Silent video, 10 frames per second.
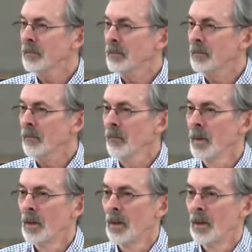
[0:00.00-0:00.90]

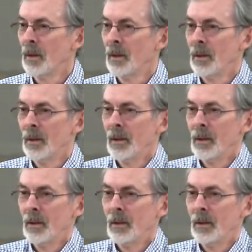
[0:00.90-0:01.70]
Nothing is said.